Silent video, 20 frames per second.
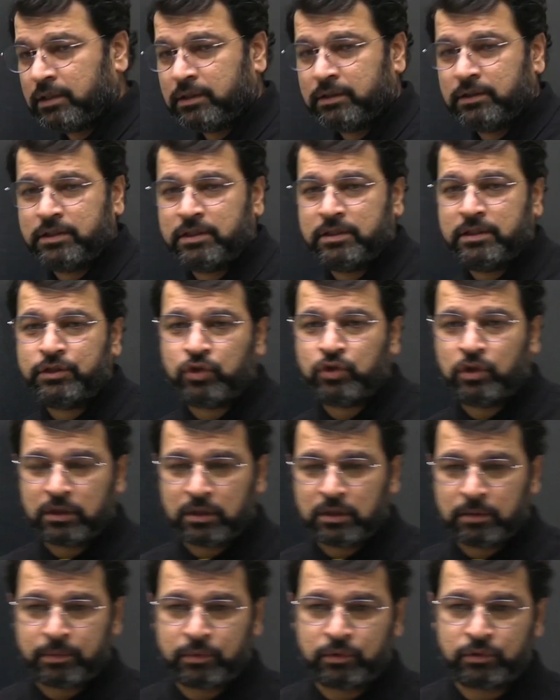this is a shorter
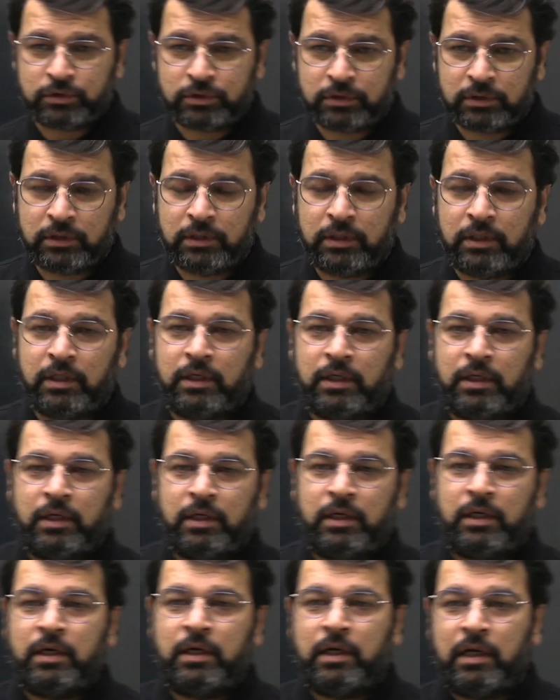approach.
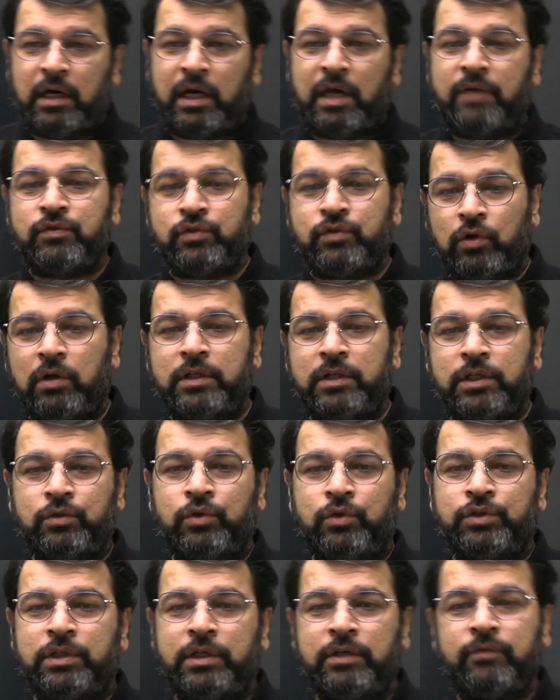I have solved this
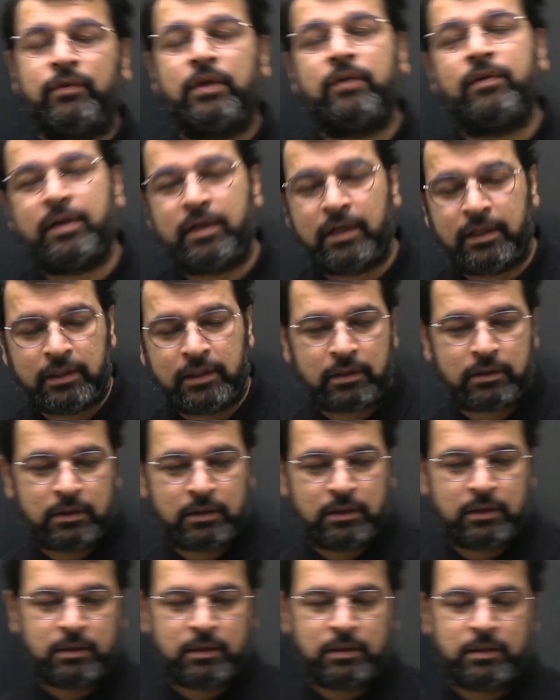question in one other
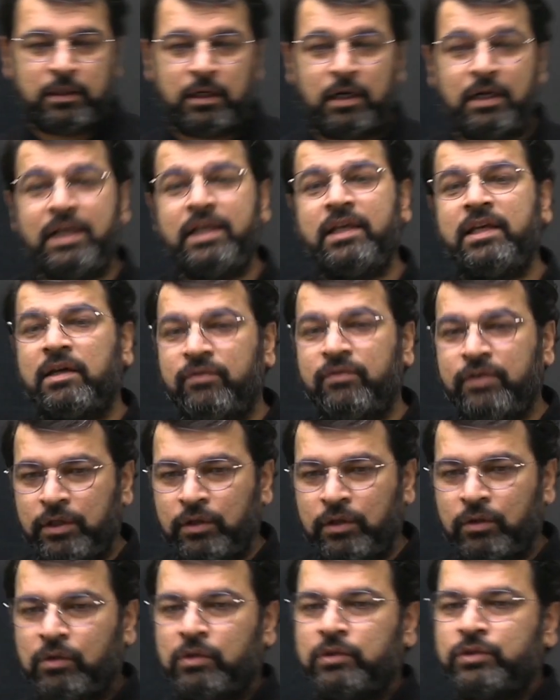uh, earlier
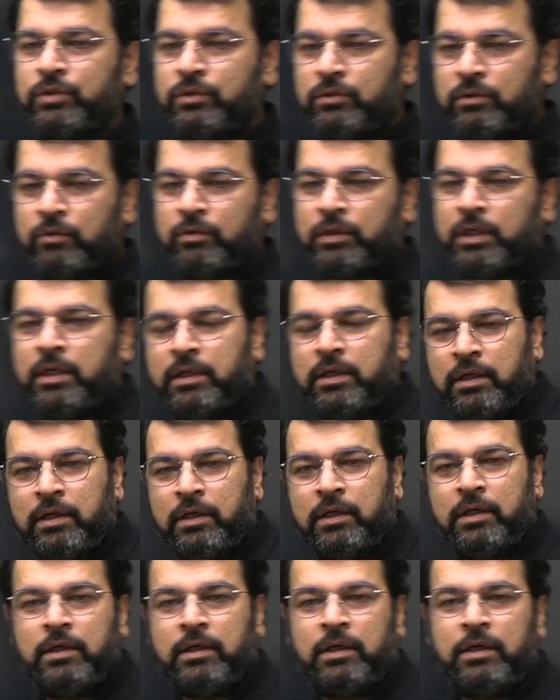video also, okay,
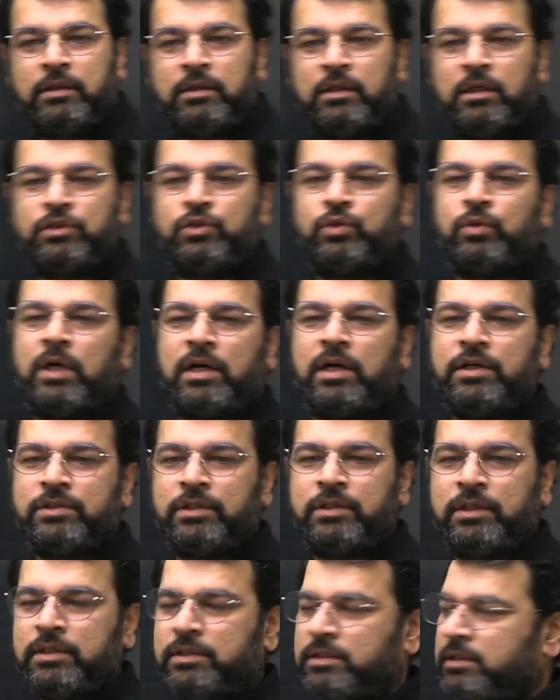in the Jugaad
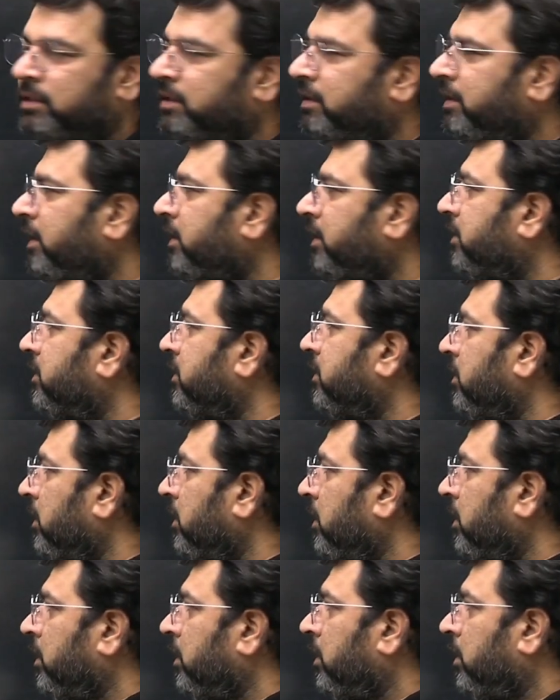series, correct.
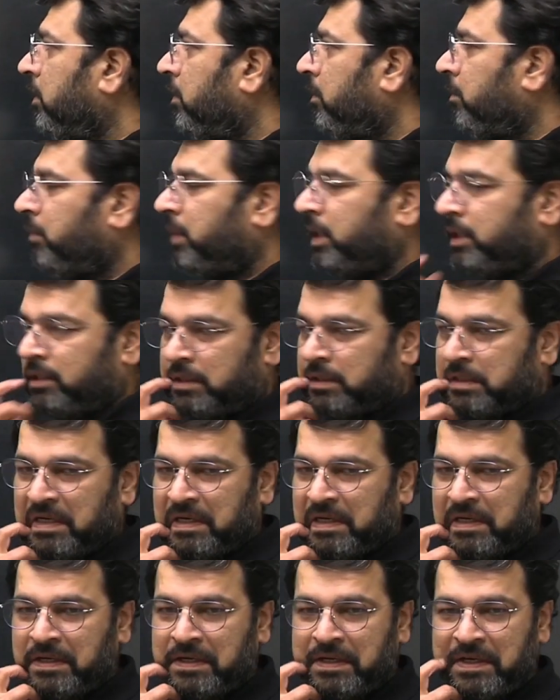But
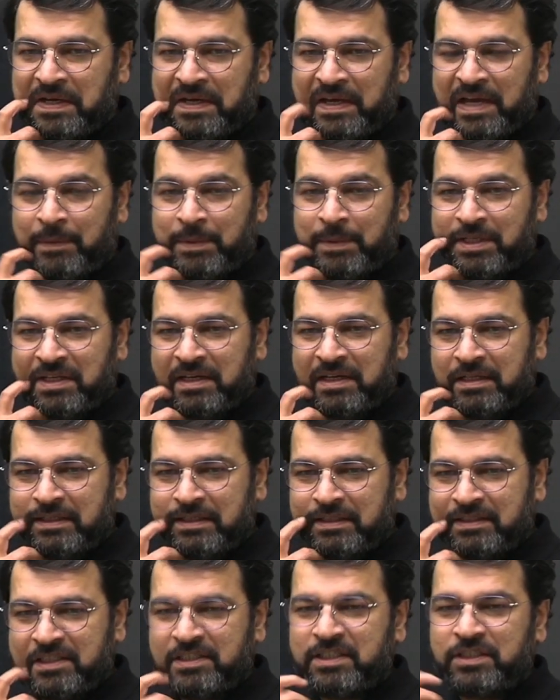uh, I mean,
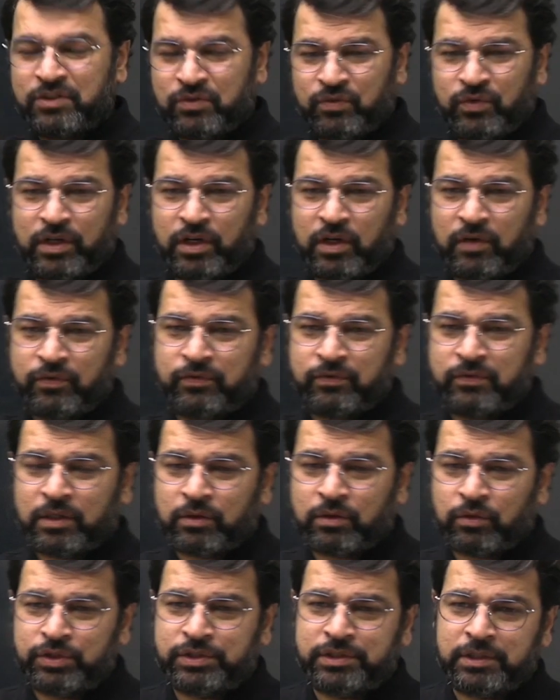this is one of the
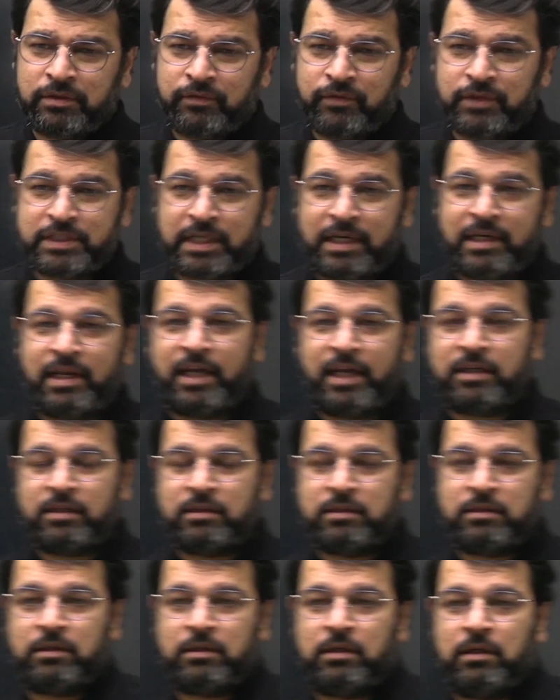question which I like
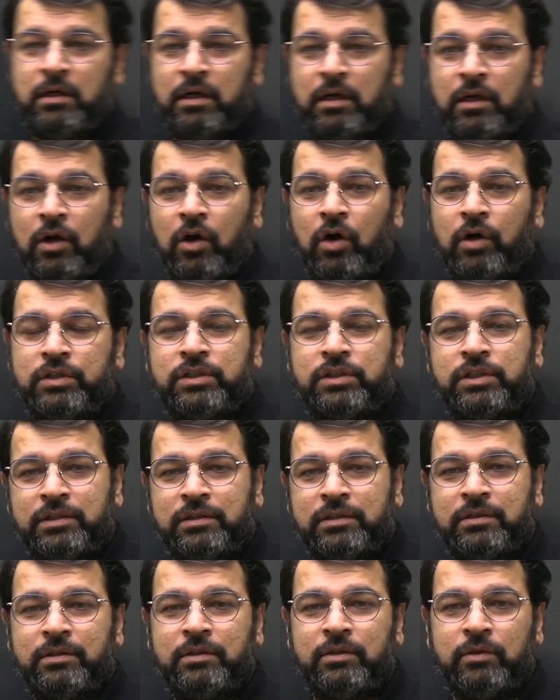a lot,
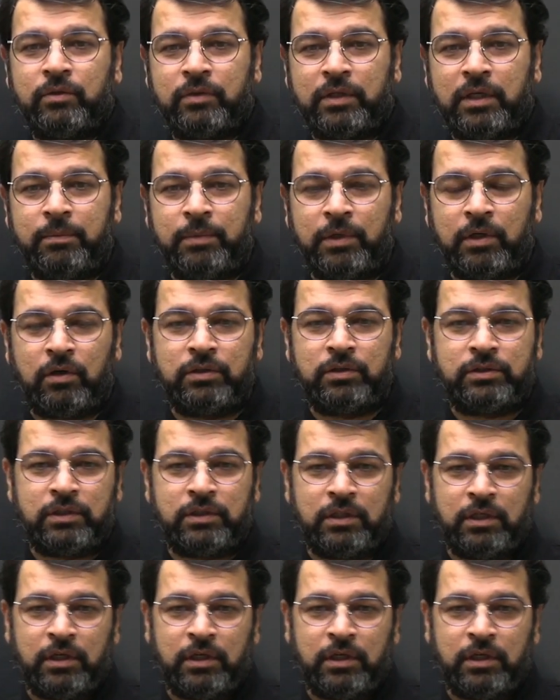okay, because